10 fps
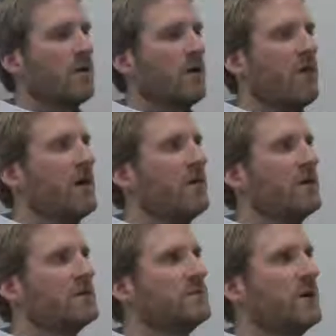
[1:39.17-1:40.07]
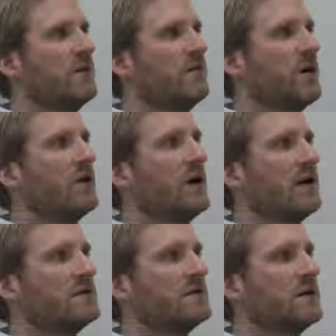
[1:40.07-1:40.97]
with them has been very
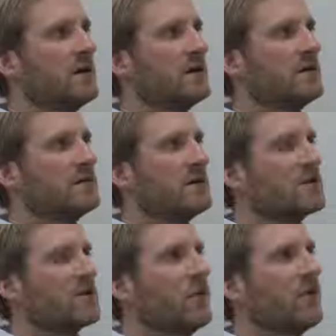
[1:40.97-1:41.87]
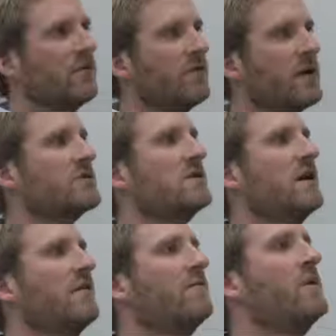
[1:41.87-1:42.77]
nice. Uh, it's actually quite refreshing
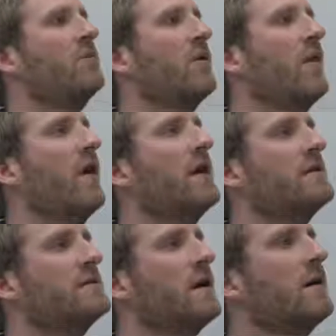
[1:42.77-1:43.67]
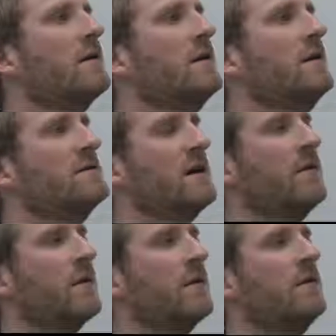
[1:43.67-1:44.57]
to have people that uh, say
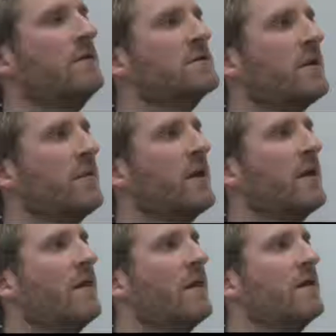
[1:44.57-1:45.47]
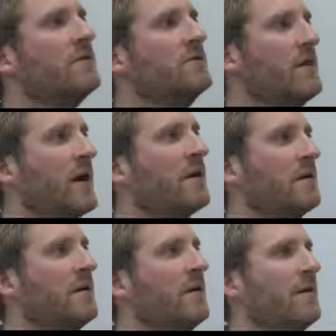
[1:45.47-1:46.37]
they're going to do something and then do
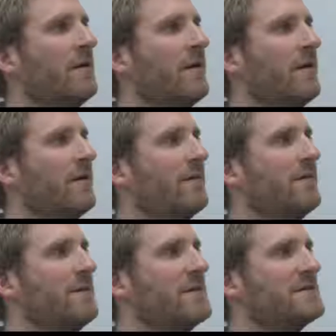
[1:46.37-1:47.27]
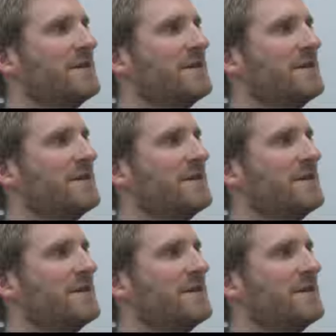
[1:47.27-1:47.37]
that. in this